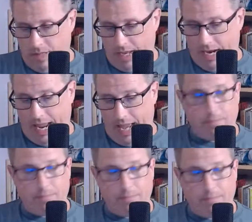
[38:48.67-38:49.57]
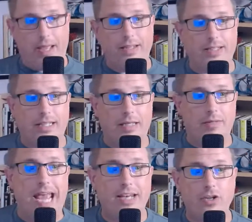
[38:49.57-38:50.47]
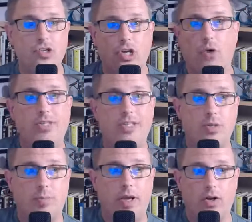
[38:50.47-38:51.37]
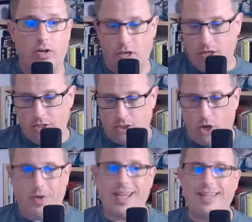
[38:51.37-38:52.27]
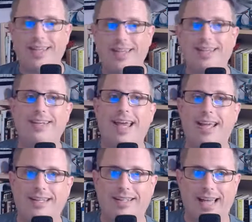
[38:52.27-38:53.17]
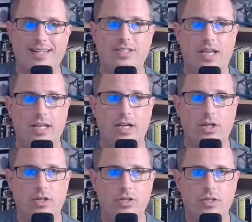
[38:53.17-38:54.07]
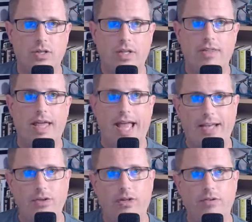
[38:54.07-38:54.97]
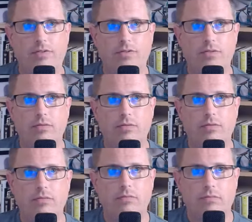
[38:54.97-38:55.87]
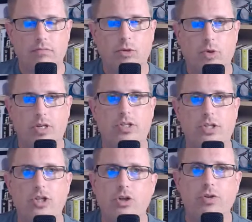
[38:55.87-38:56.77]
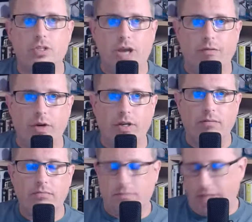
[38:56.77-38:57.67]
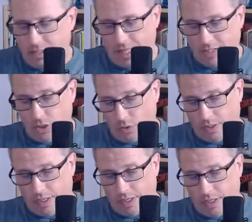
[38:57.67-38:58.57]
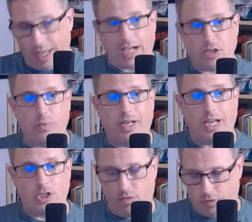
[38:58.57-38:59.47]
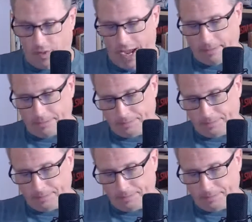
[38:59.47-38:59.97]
and basically 10 years ago it disappeared. So in the last 10 years, they had to have christened a new Discovery. That's the only explanation for that.